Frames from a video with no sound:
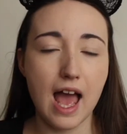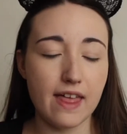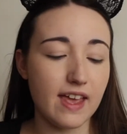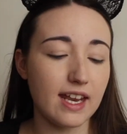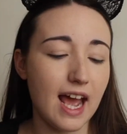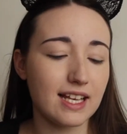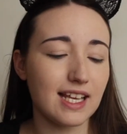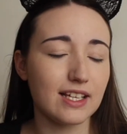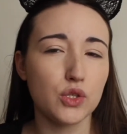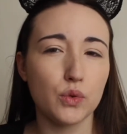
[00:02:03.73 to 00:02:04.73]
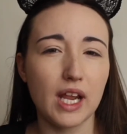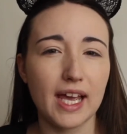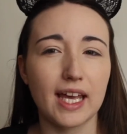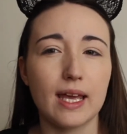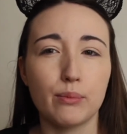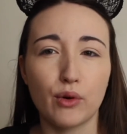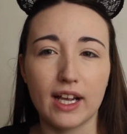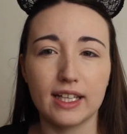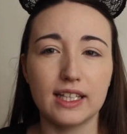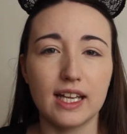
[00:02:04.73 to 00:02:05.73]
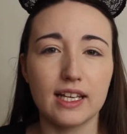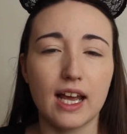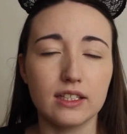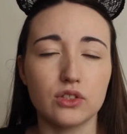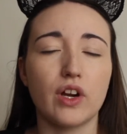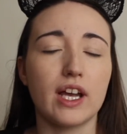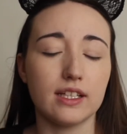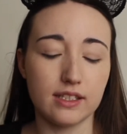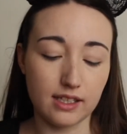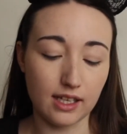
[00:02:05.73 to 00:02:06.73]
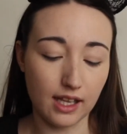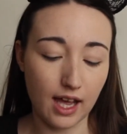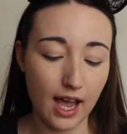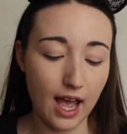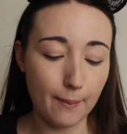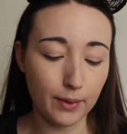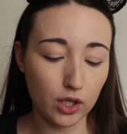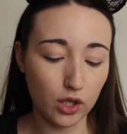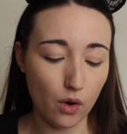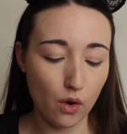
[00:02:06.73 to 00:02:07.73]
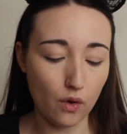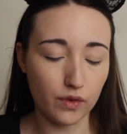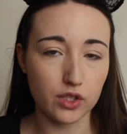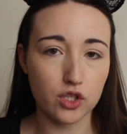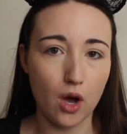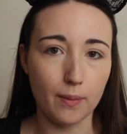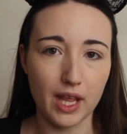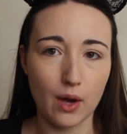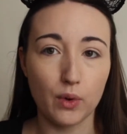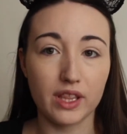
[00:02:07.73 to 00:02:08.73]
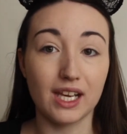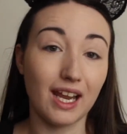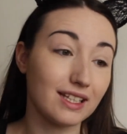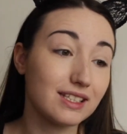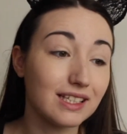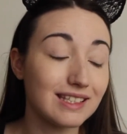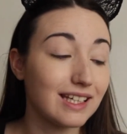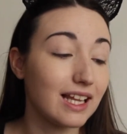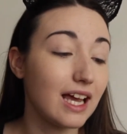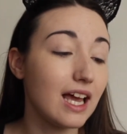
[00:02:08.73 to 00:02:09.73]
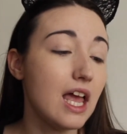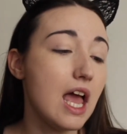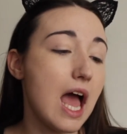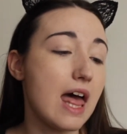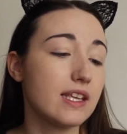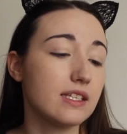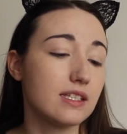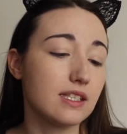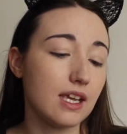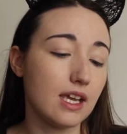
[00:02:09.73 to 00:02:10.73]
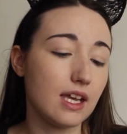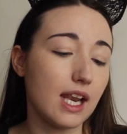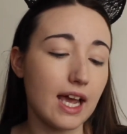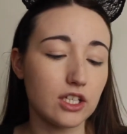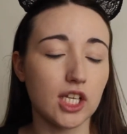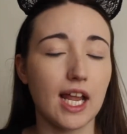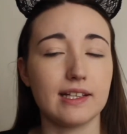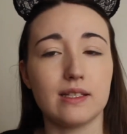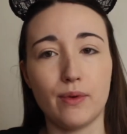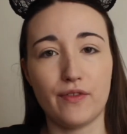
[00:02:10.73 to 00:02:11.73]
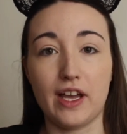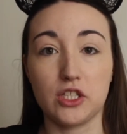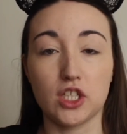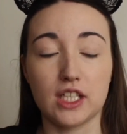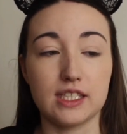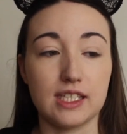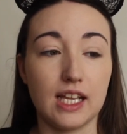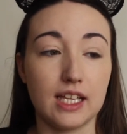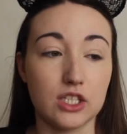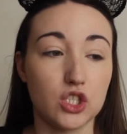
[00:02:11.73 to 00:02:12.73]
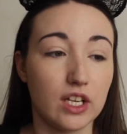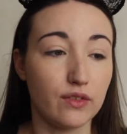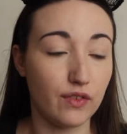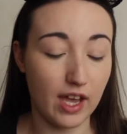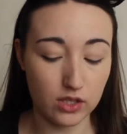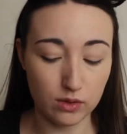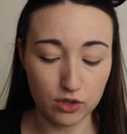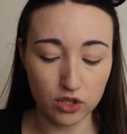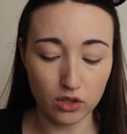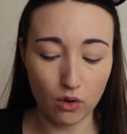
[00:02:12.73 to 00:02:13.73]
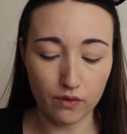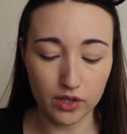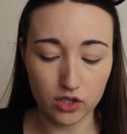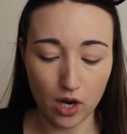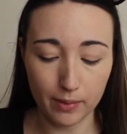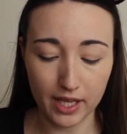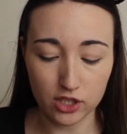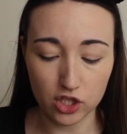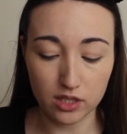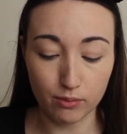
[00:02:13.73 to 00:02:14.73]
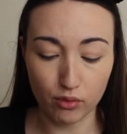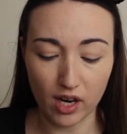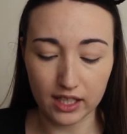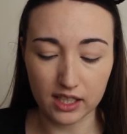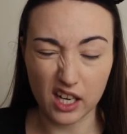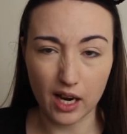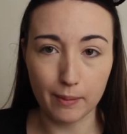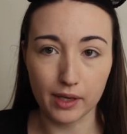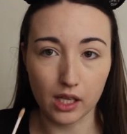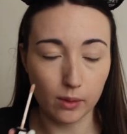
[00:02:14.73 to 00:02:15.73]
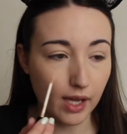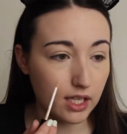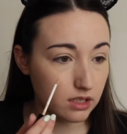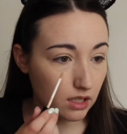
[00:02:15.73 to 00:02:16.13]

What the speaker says: And then as I do like a brightening under eye concealer, I am going to go over the top of that with a lighter concealer, and this is the Collection Lasting Perfection Concealer in the shade Face. I'm just going to go over the top of that just to brighten it up a little bit.